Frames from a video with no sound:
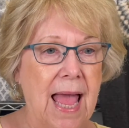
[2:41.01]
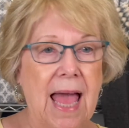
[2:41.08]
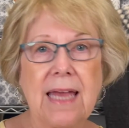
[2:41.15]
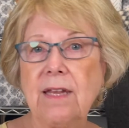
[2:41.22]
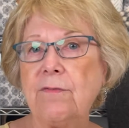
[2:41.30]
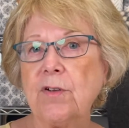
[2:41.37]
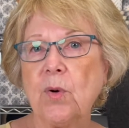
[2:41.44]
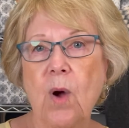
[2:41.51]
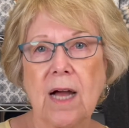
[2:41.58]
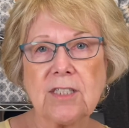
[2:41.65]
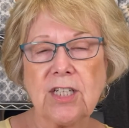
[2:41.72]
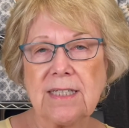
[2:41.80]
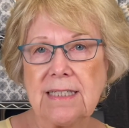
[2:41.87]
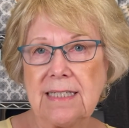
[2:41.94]
And if you're
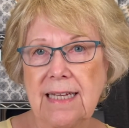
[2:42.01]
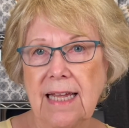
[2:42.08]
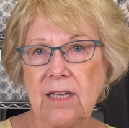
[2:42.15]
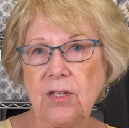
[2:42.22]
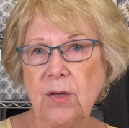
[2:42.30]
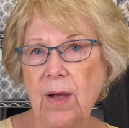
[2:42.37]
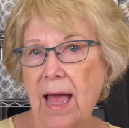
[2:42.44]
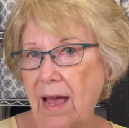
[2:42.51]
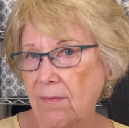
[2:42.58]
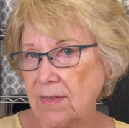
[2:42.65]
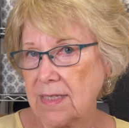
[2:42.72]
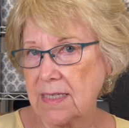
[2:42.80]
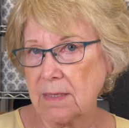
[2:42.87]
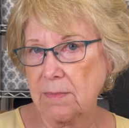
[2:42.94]
watching today and you
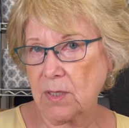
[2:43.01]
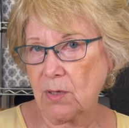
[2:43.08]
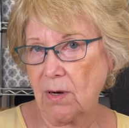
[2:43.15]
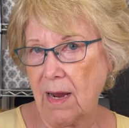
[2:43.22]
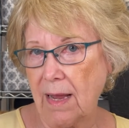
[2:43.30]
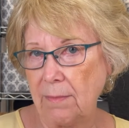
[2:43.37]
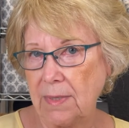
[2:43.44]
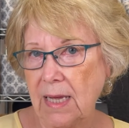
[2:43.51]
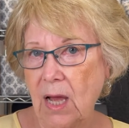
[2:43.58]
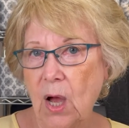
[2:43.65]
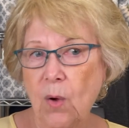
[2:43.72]
haven't subscribed,